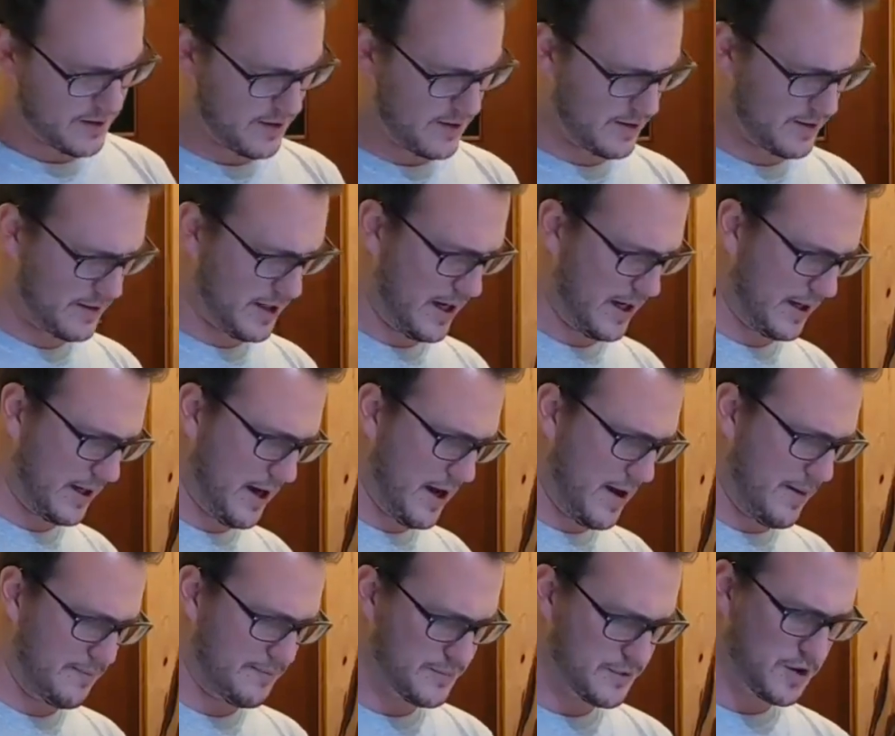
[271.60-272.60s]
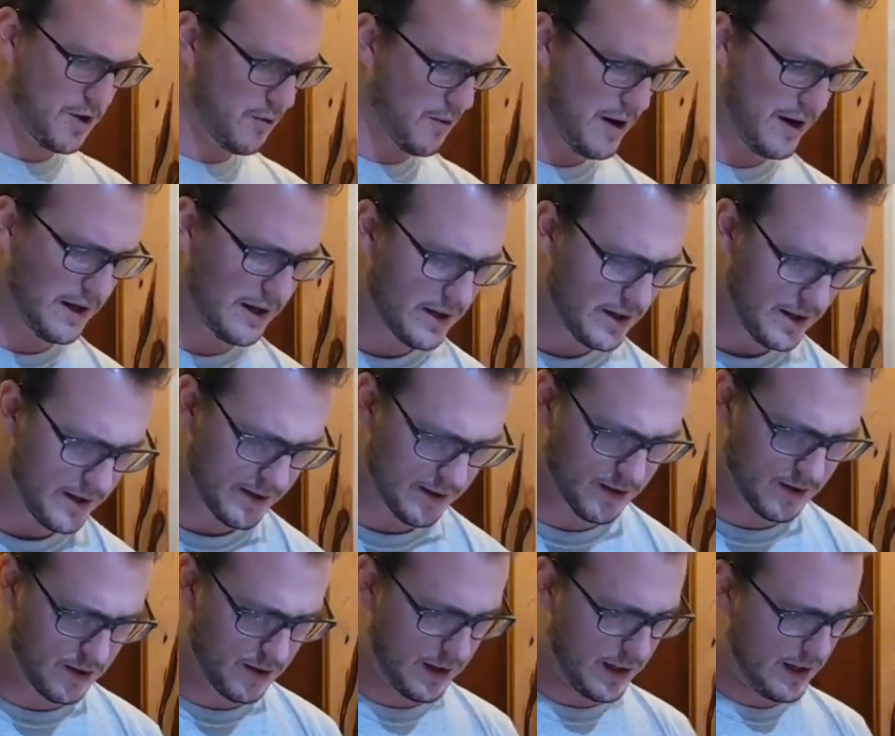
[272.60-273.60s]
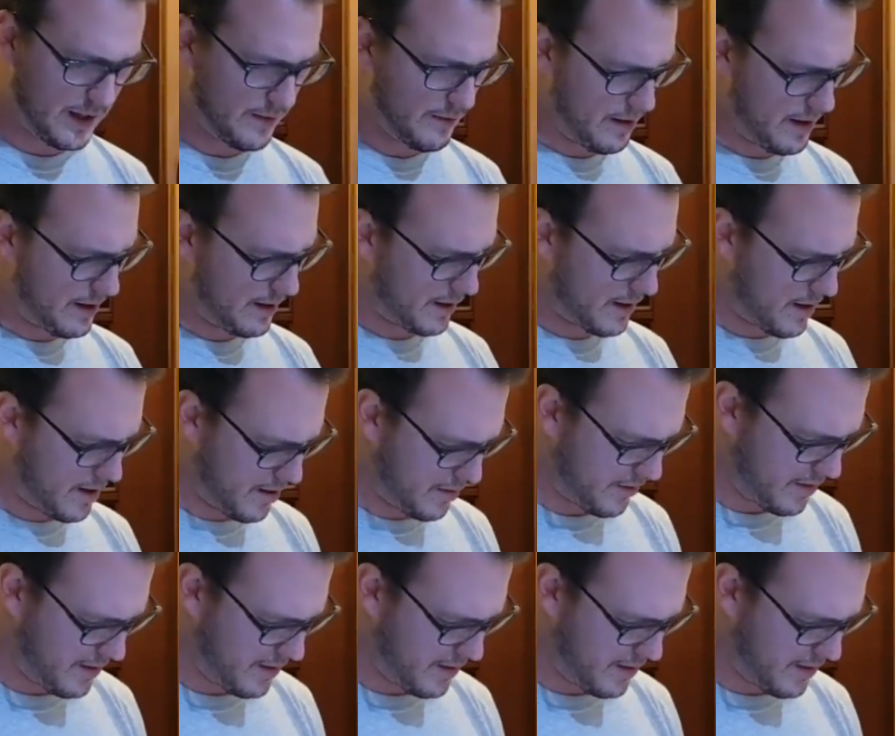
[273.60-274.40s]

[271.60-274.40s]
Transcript: gonna take it up, so ready, good and clean, ready to go.